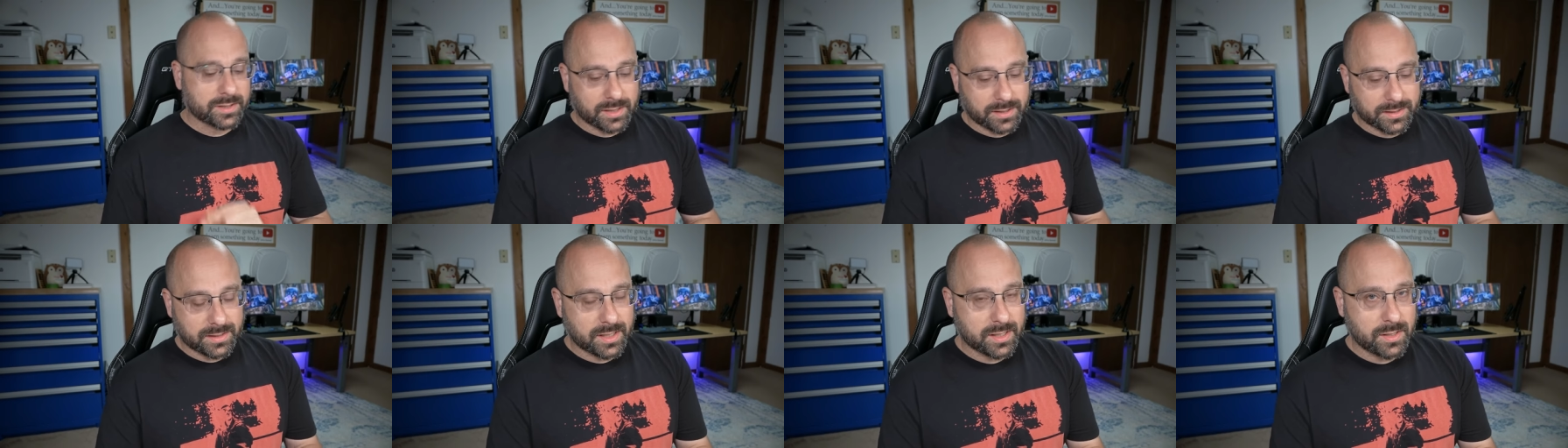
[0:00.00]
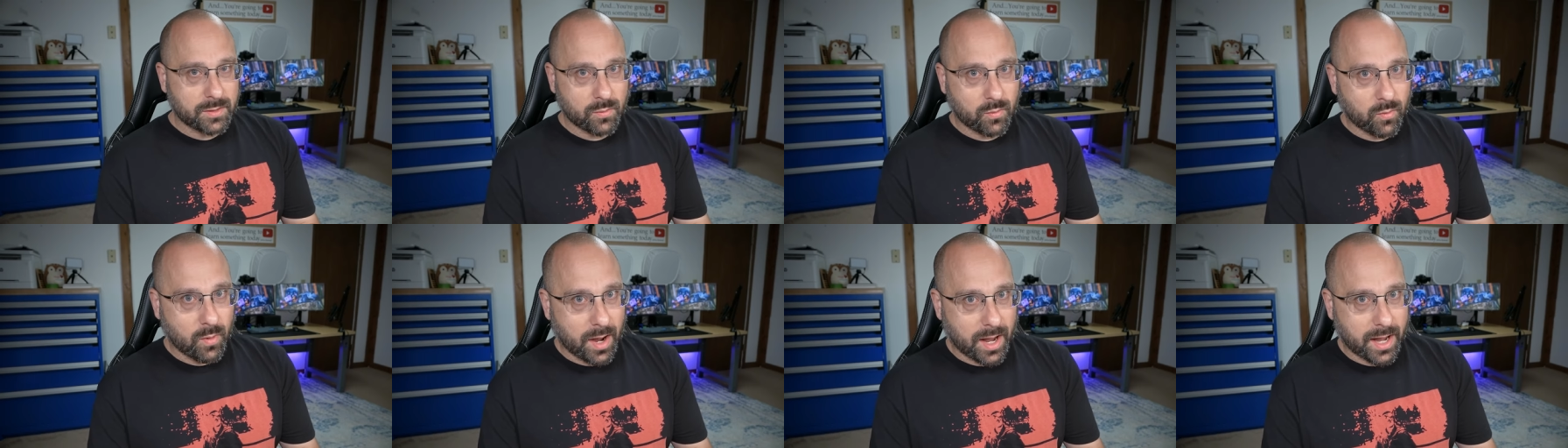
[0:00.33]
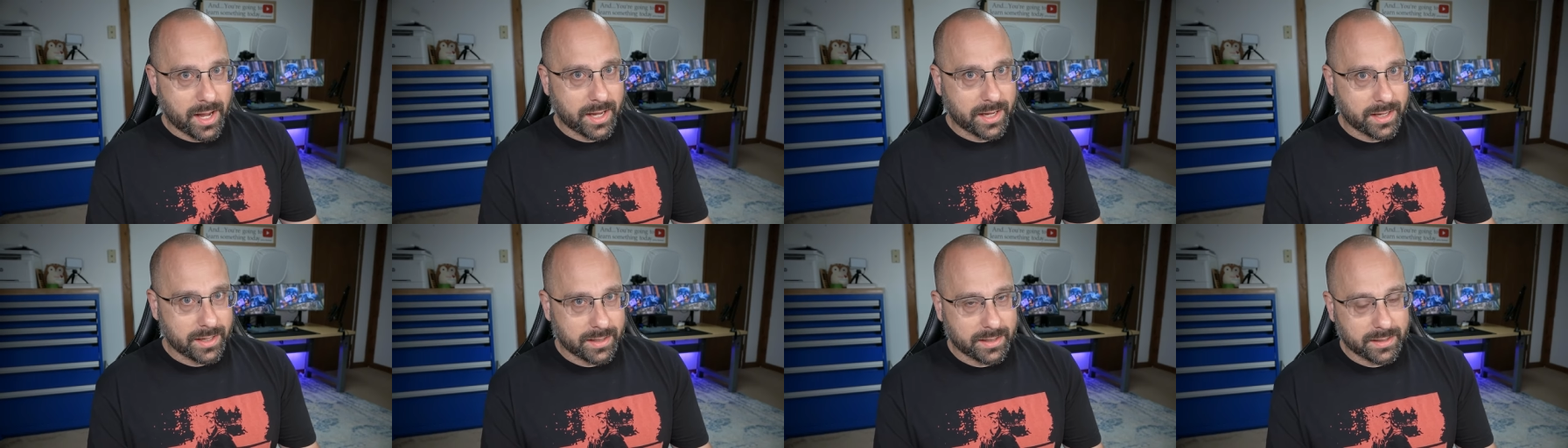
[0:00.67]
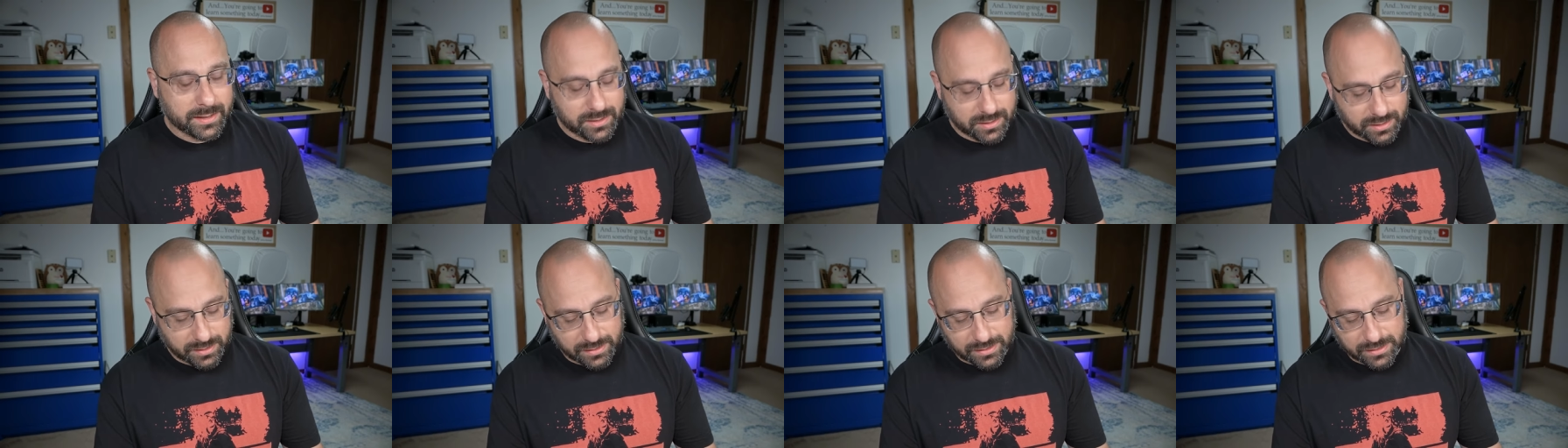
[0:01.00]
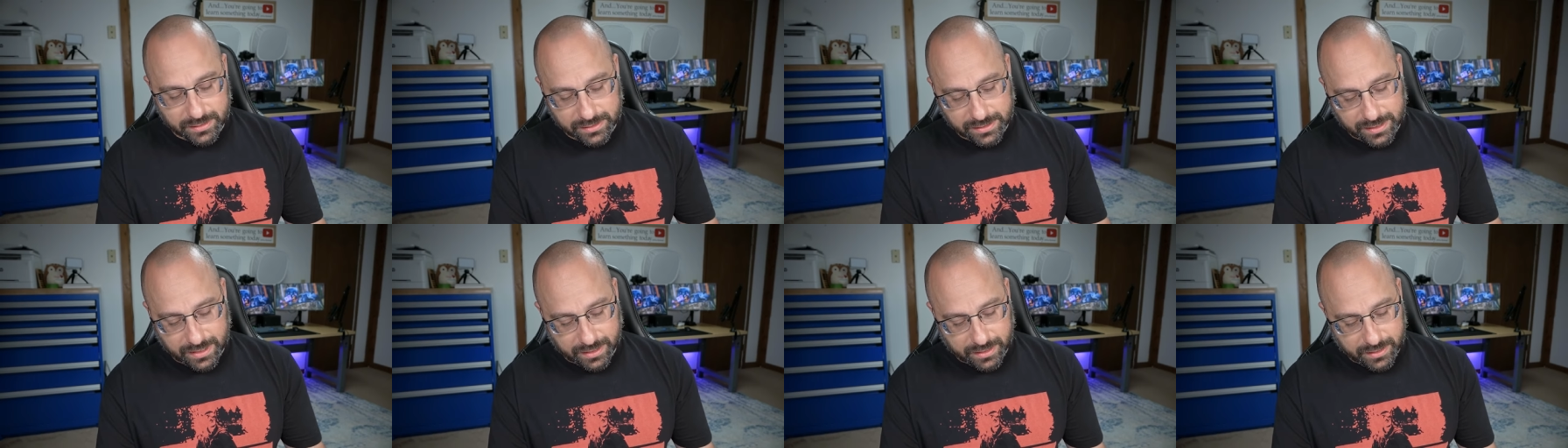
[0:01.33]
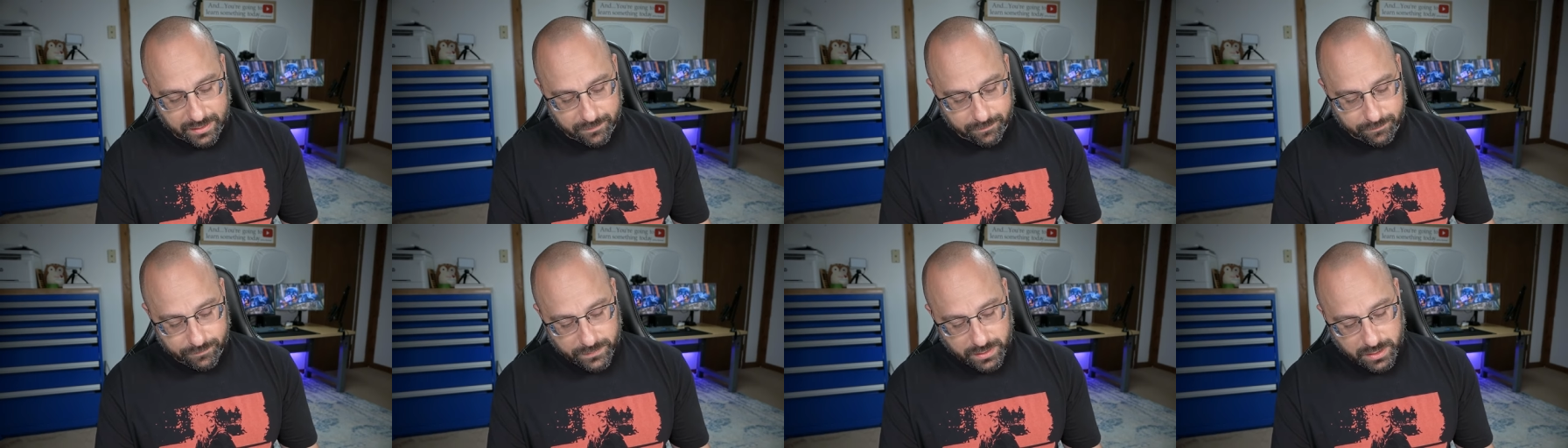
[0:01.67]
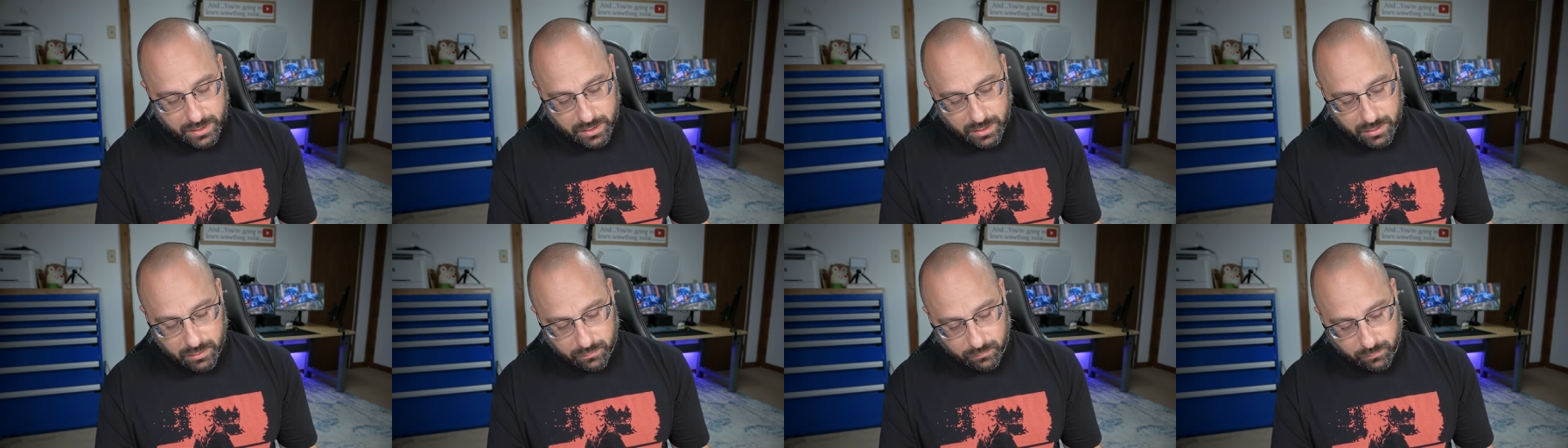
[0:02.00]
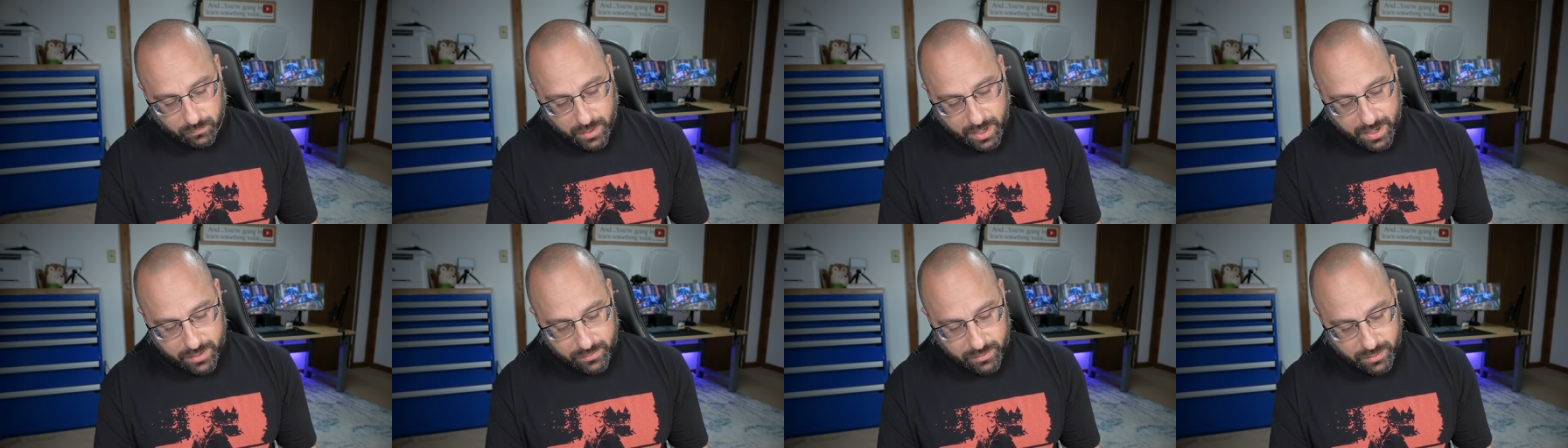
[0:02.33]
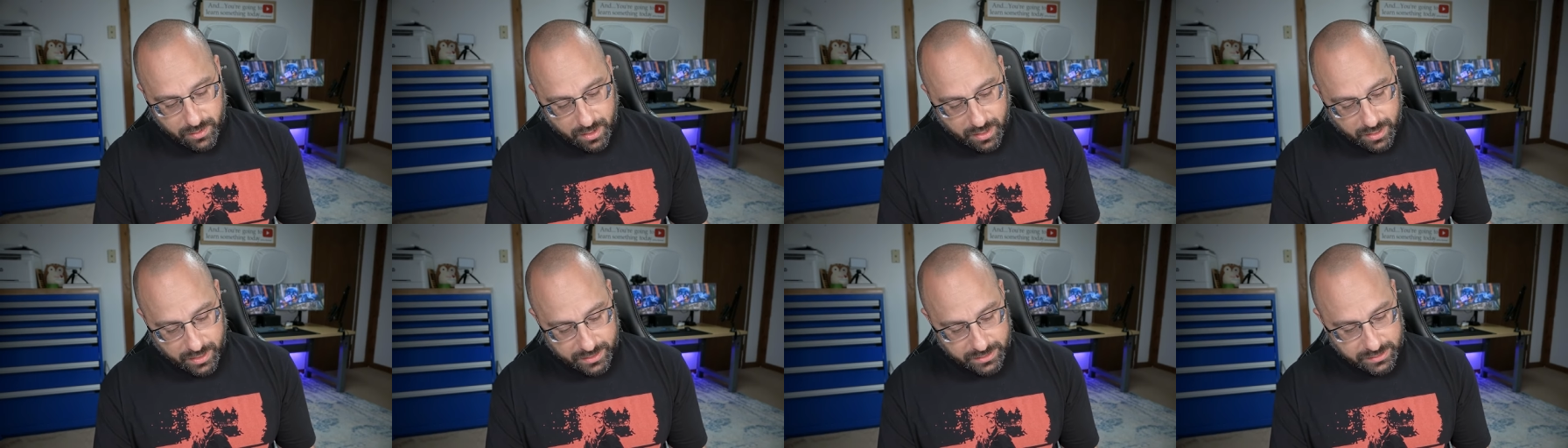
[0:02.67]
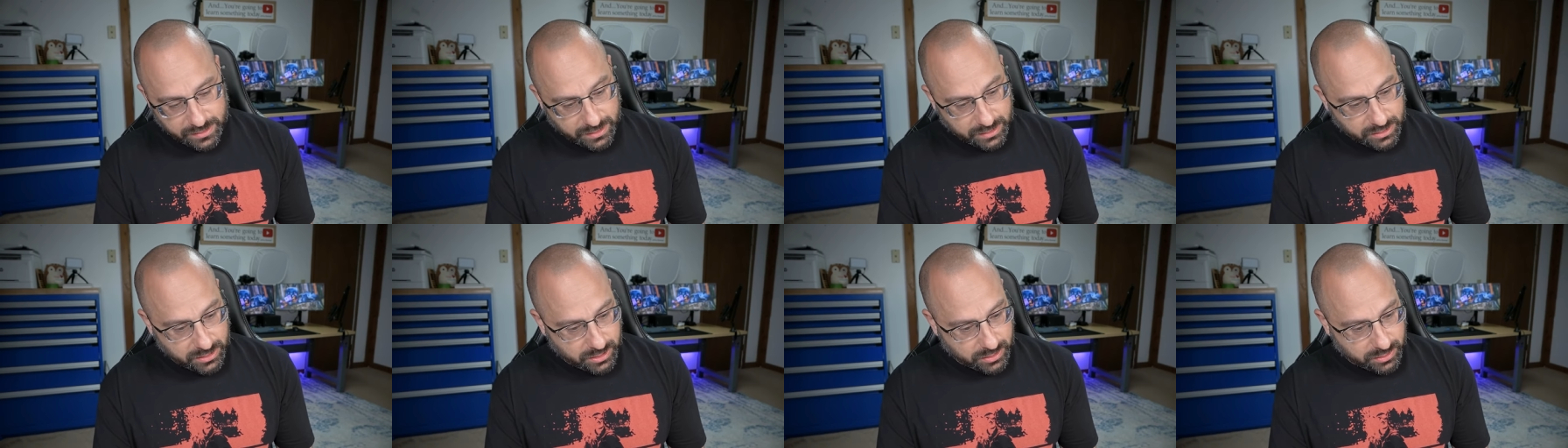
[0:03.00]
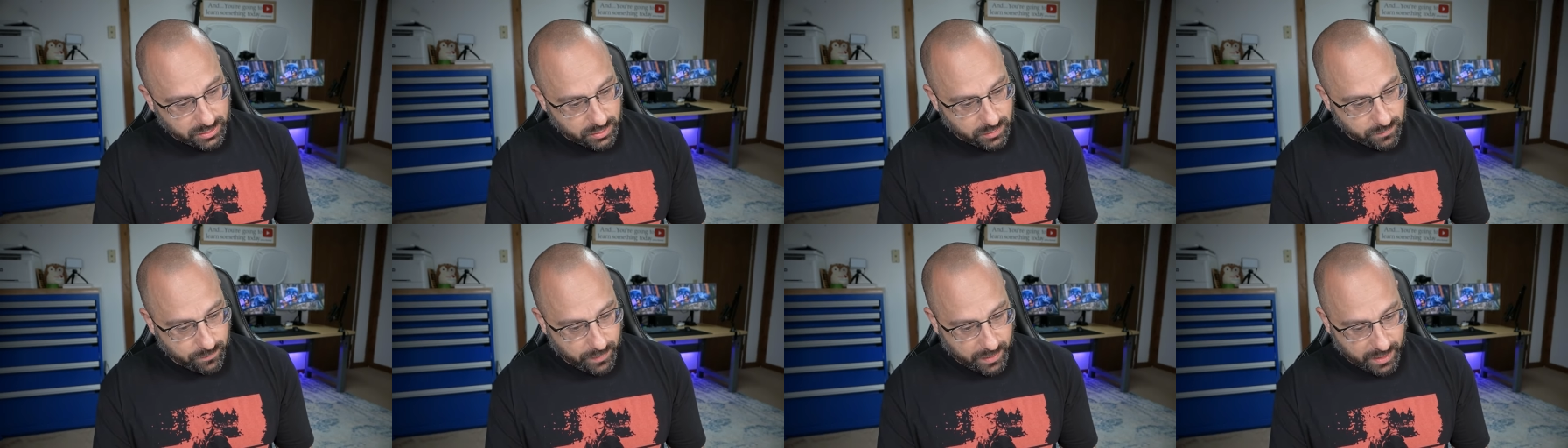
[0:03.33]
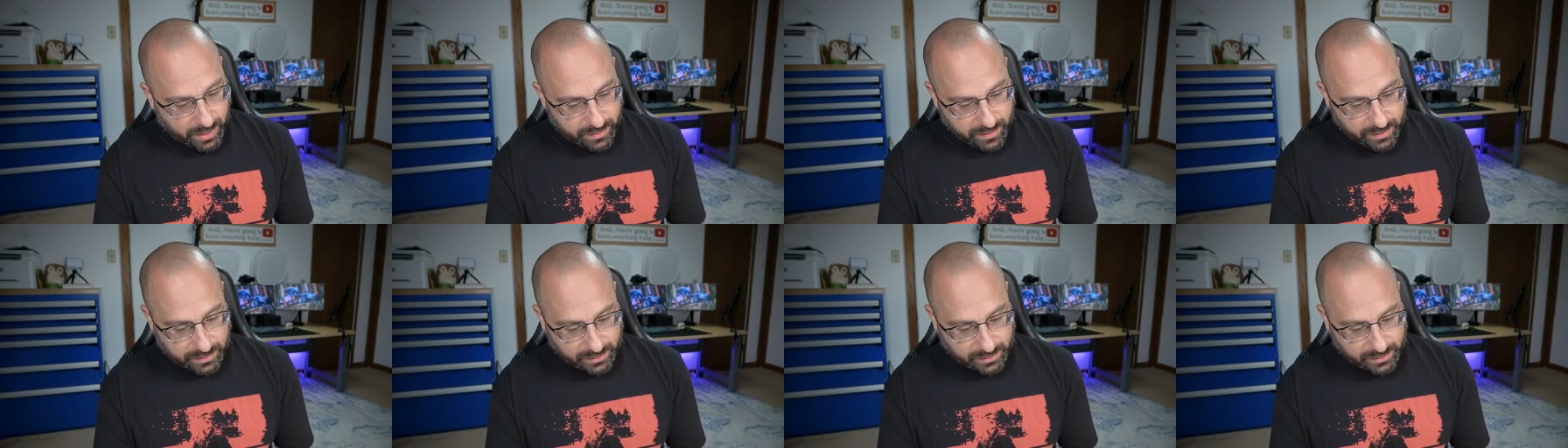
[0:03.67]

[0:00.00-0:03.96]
I'll tell you why in just a second. Rather, I suggest you buy the